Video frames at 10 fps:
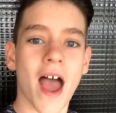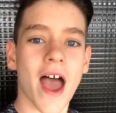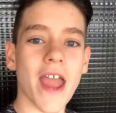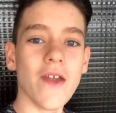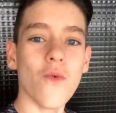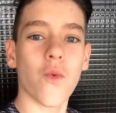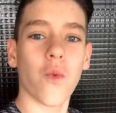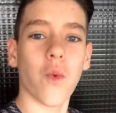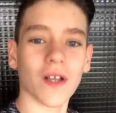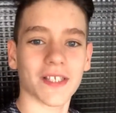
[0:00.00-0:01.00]
Hey,
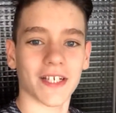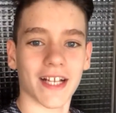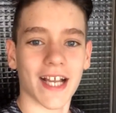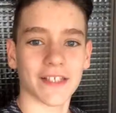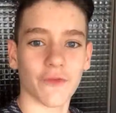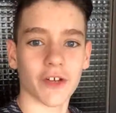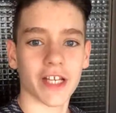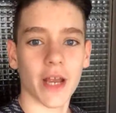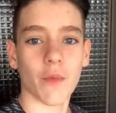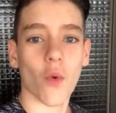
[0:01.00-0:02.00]
what's going on guys,
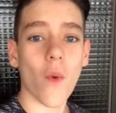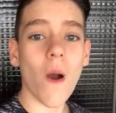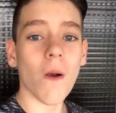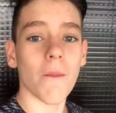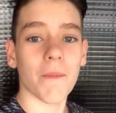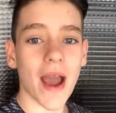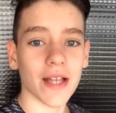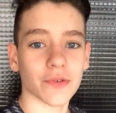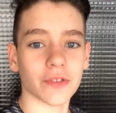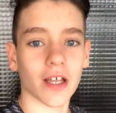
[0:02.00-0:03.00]
Freaking Gamer, welcome
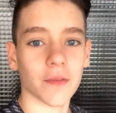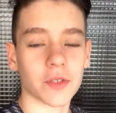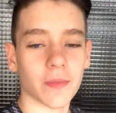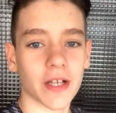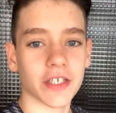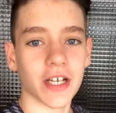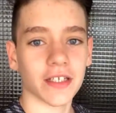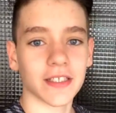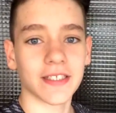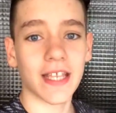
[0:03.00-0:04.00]
back to another episode of my
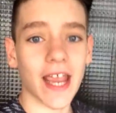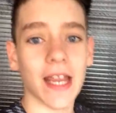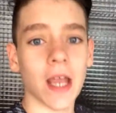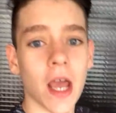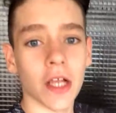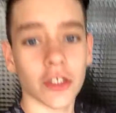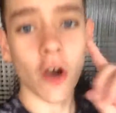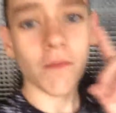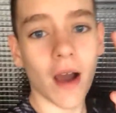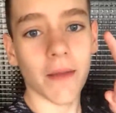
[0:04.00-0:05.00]
channel. Today,
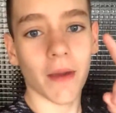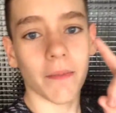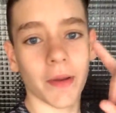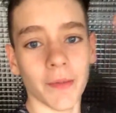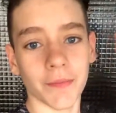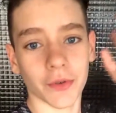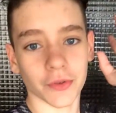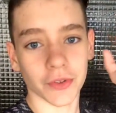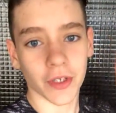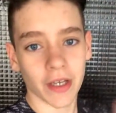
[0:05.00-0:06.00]
don't mind my
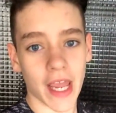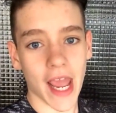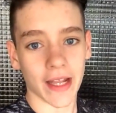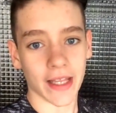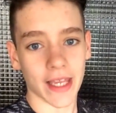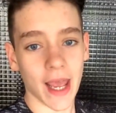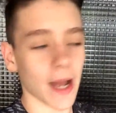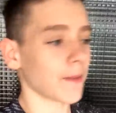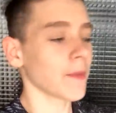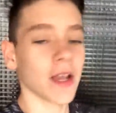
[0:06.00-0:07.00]
pimples, and
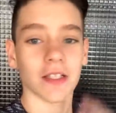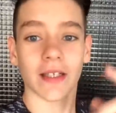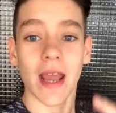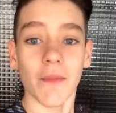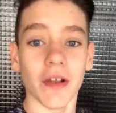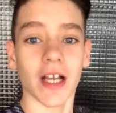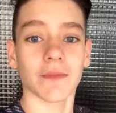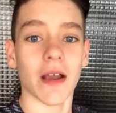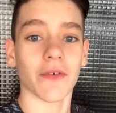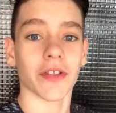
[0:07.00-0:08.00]
yeah, today I'm bringing
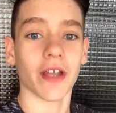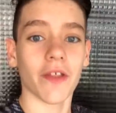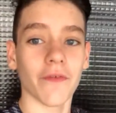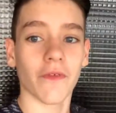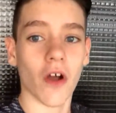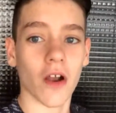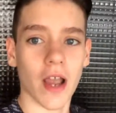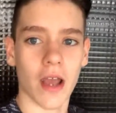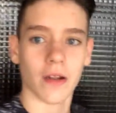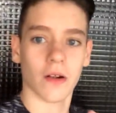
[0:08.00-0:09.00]
guys back with another vlog,
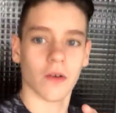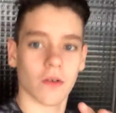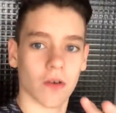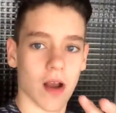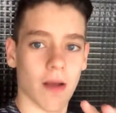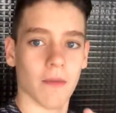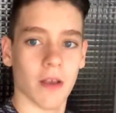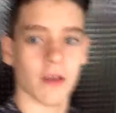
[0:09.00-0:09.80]
and oh crap,